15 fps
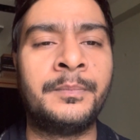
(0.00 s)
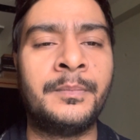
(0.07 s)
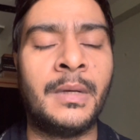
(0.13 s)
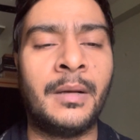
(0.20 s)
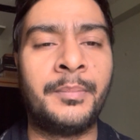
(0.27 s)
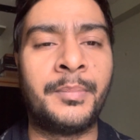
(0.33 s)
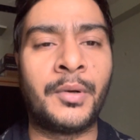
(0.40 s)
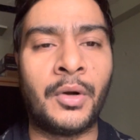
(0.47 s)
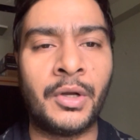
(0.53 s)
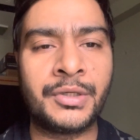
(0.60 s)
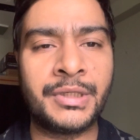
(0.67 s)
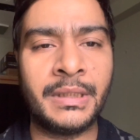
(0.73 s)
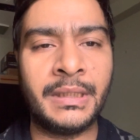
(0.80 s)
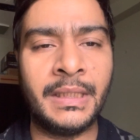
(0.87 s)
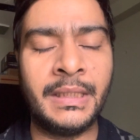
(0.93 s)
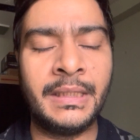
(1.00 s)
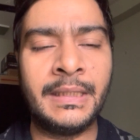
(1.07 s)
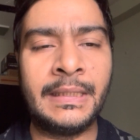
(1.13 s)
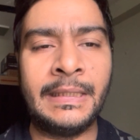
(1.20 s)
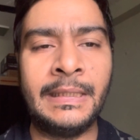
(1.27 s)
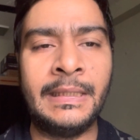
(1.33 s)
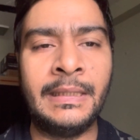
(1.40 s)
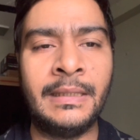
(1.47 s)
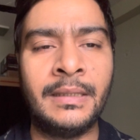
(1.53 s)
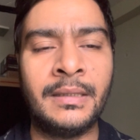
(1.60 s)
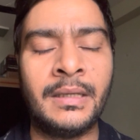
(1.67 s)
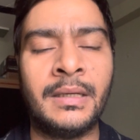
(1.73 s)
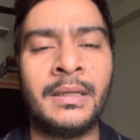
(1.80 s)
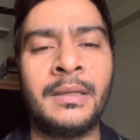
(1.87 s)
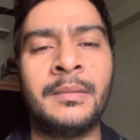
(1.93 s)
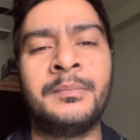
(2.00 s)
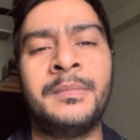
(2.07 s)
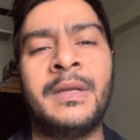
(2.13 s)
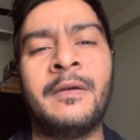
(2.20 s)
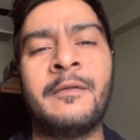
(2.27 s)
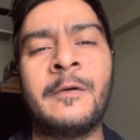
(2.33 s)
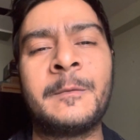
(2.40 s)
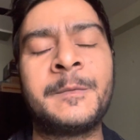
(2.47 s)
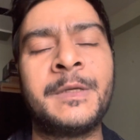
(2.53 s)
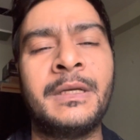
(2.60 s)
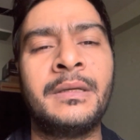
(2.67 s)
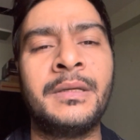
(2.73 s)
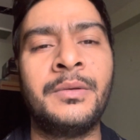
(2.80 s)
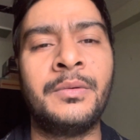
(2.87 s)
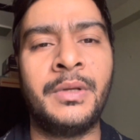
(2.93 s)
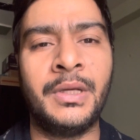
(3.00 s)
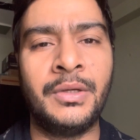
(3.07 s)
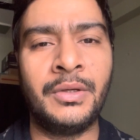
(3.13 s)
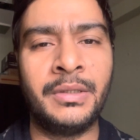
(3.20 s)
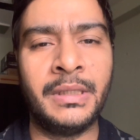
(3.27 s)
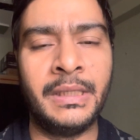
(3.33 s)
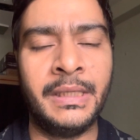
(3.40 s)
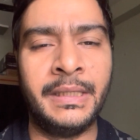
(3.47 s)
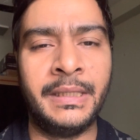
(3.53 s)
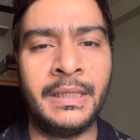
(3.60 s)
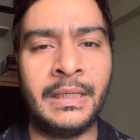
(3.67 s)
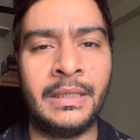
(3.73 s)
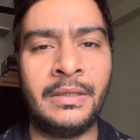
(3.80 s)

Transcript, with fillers: a project in the uh, DevOps center, you cannot delete it.